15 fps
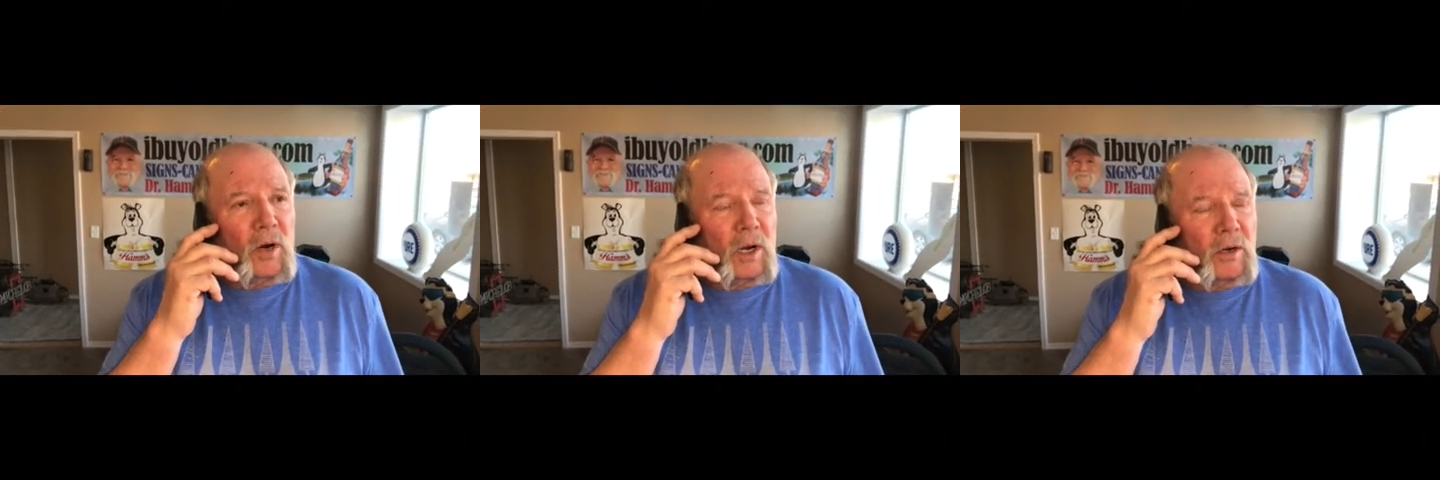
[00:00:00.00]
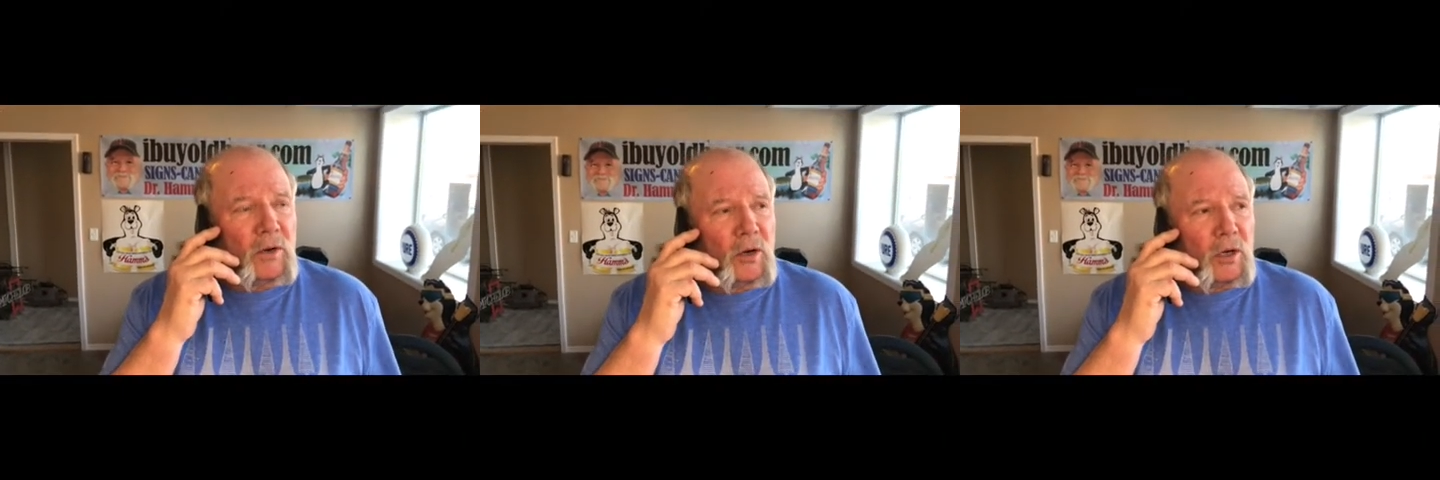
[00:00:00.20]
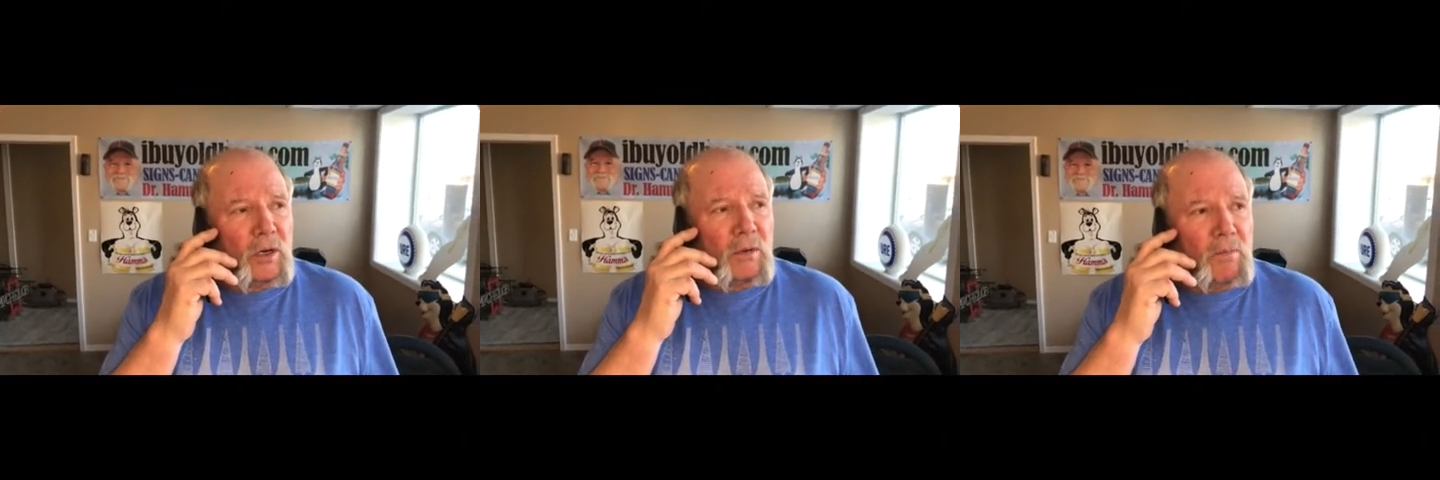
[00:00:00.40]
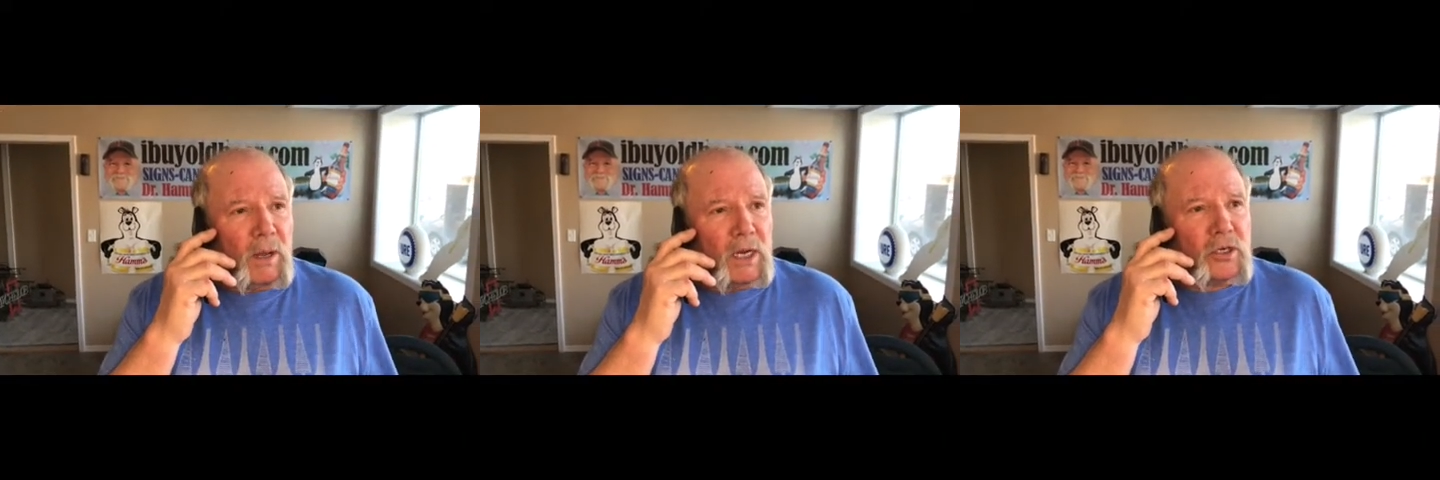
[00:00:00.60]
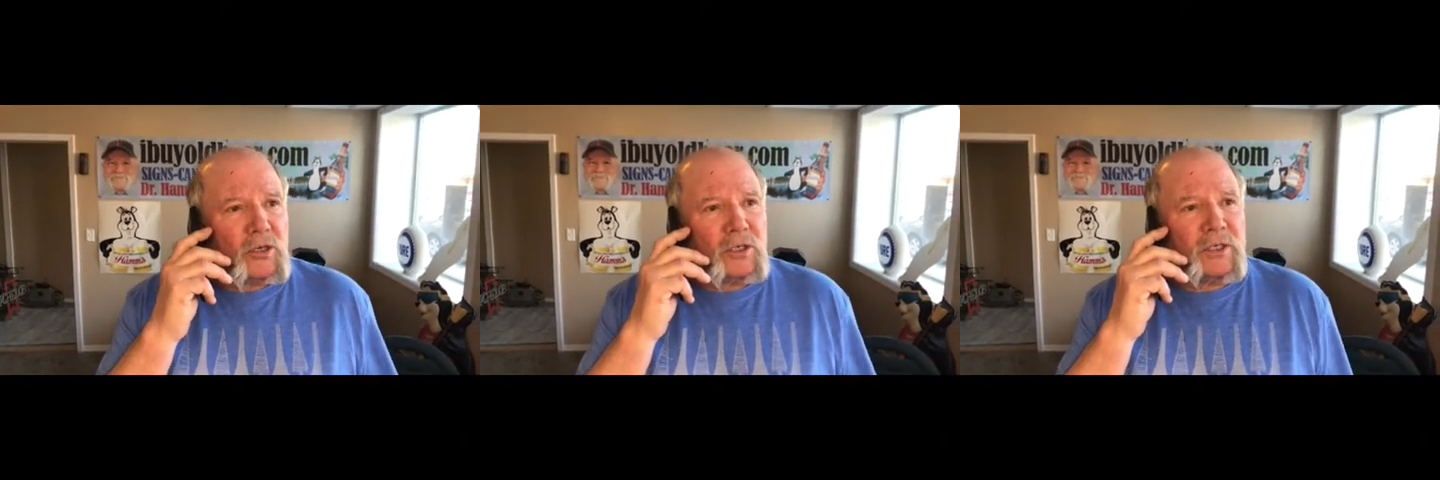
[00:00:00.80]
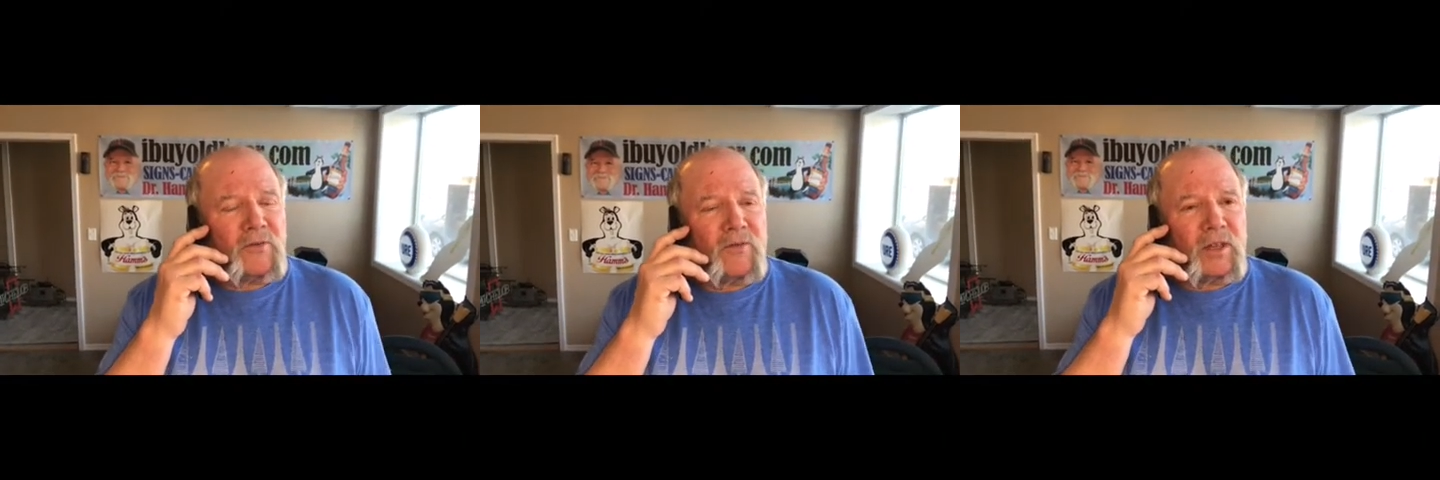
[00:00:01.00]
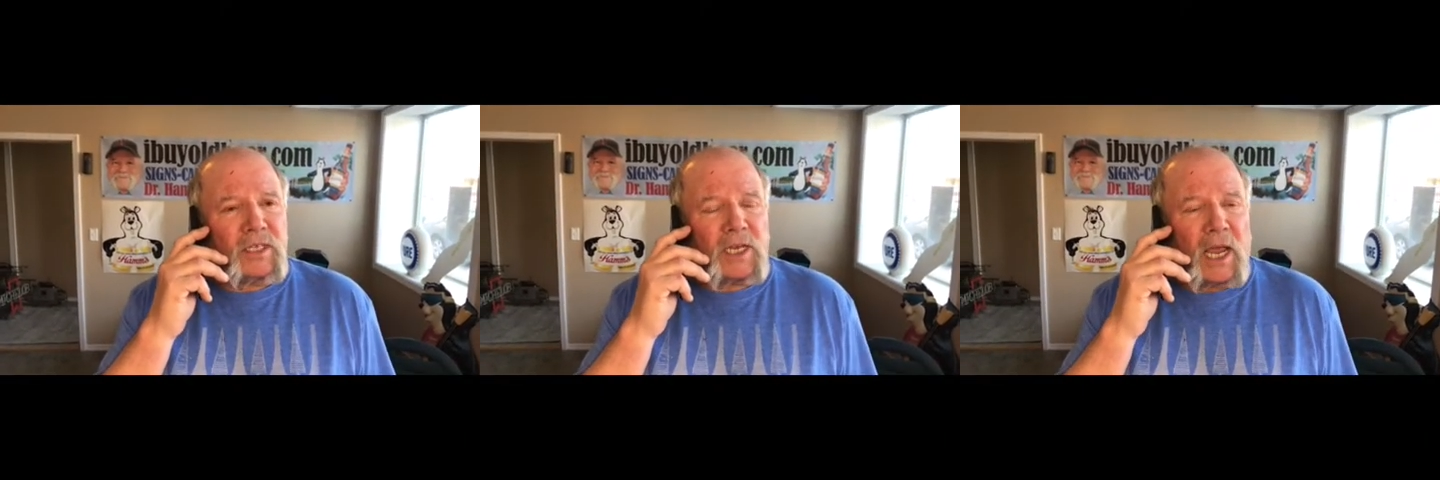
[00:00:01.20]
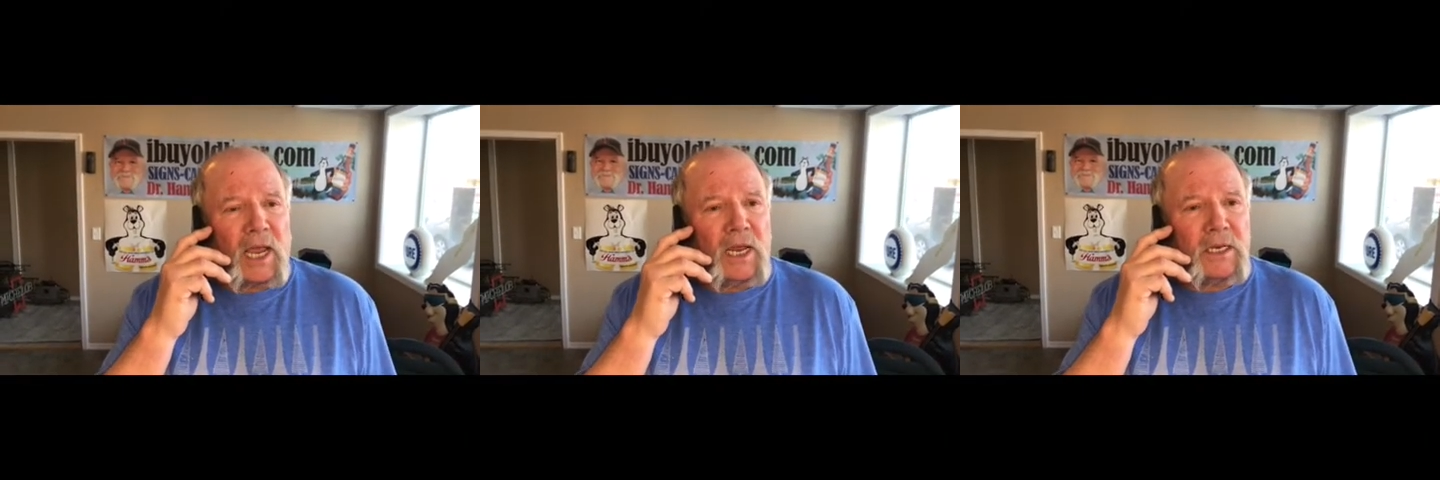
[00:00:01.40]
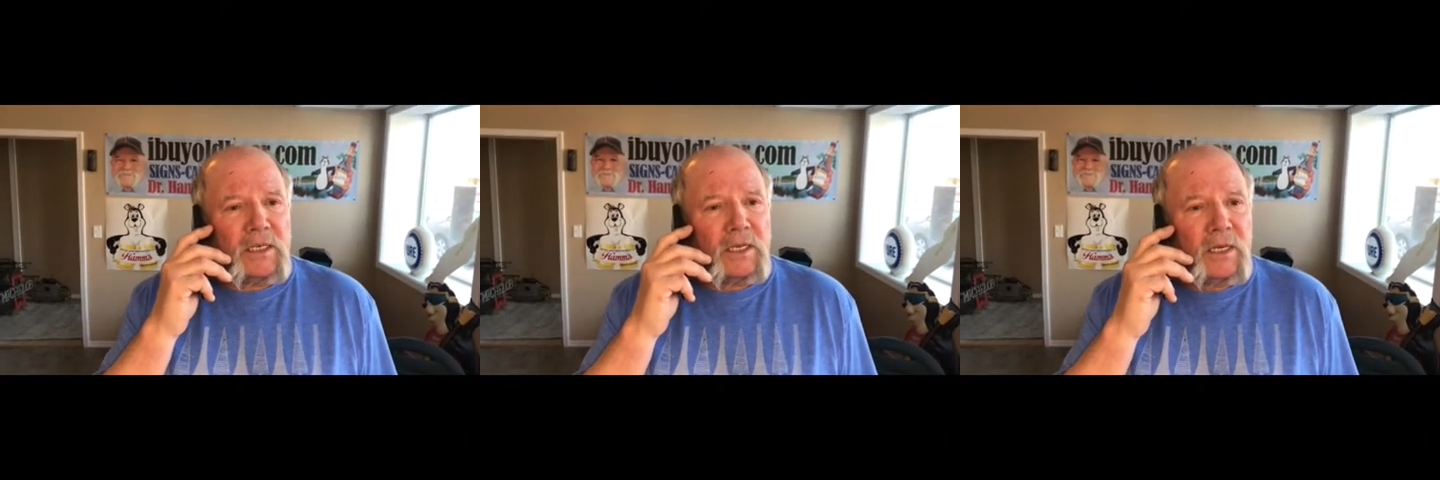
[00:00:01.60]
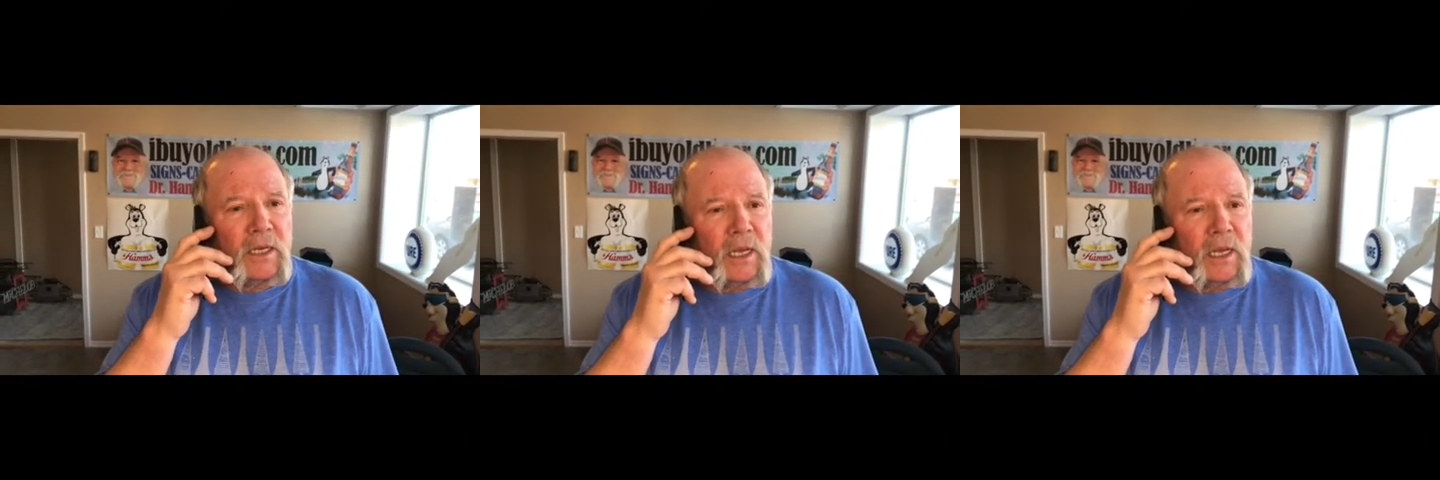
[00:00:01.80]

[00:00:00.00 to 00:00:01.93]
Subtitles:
and took pictures of the signs